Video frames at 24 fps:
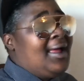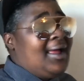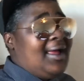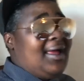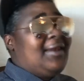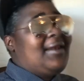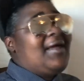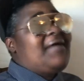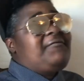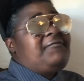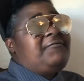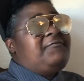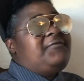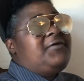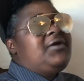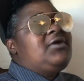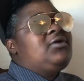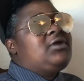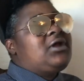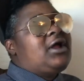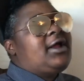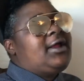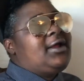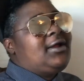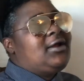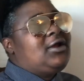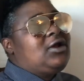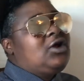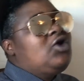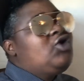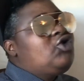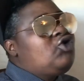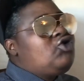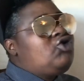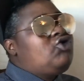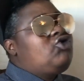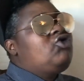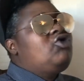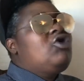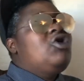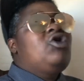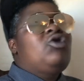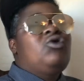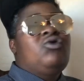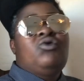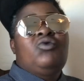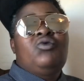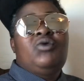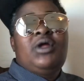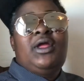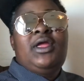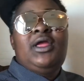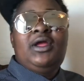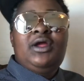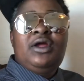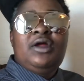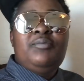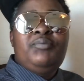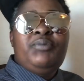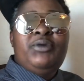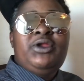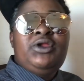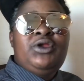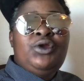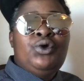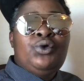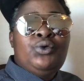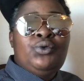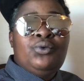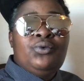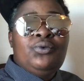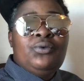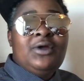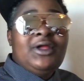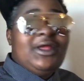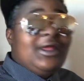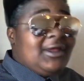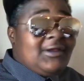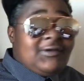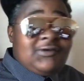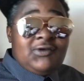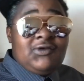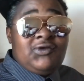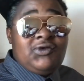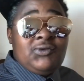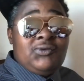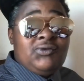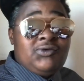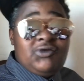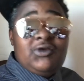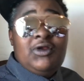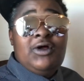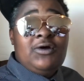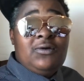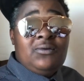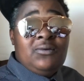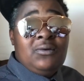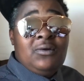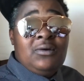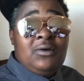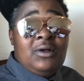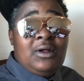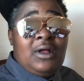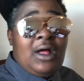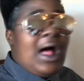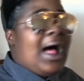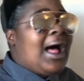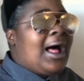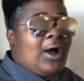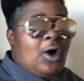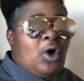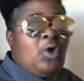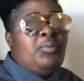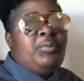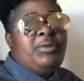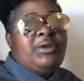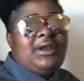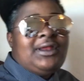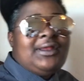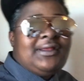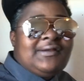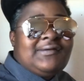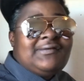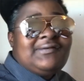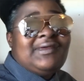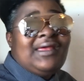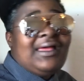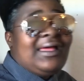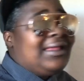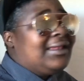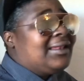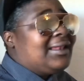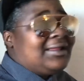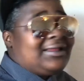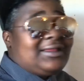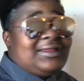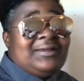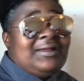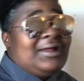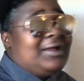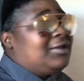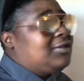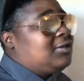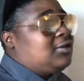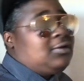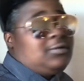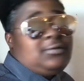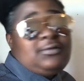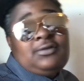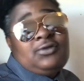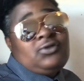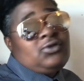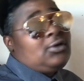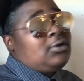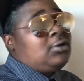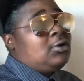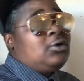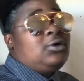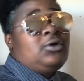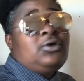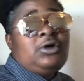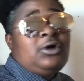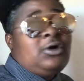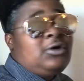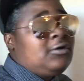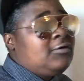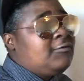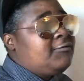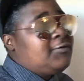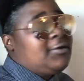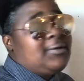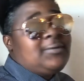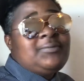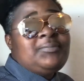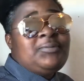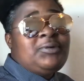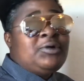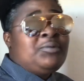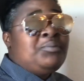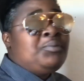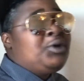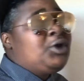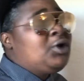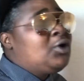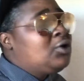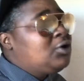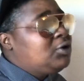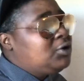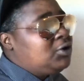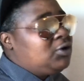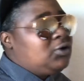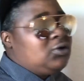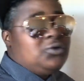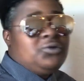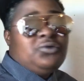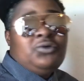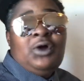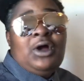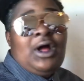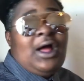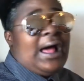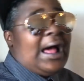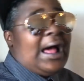And I feel like, Snow, it could be you. Is it you, Snow? I hope it is. Like, the Loco Coco fam's put me on you.